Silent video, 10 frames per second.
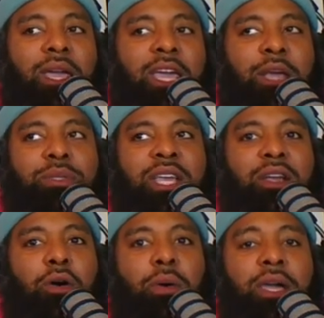he was saying,
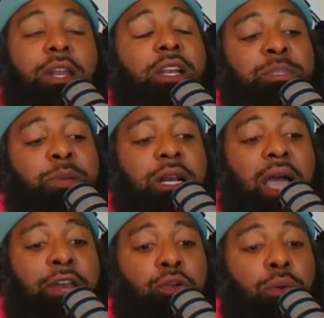oh, and then let's be clear,
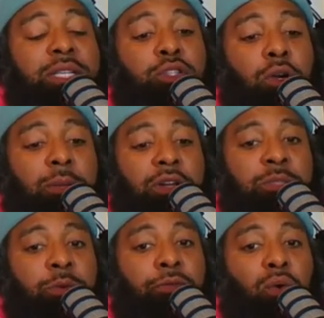I do, because I talked about
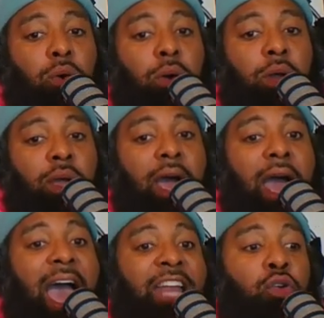this before.
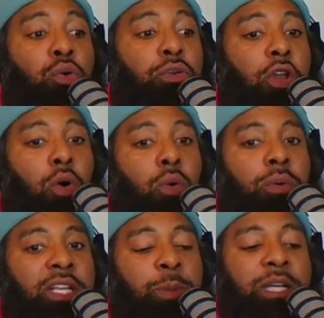I do know,
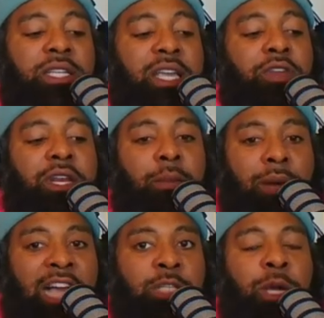that especially even in the
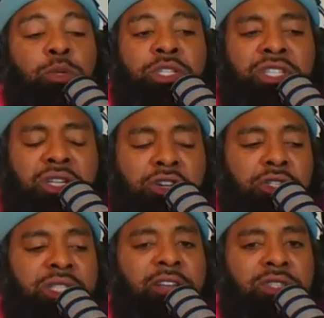black space, when
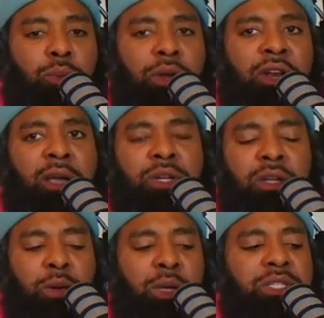Shakur Stevenson went in there, when
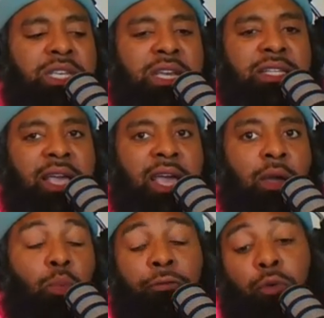he was sitting here saying
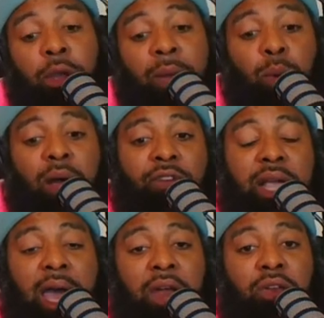what Floyd Mayweather
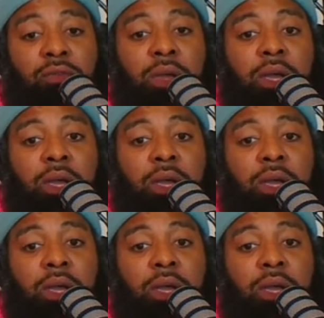kind of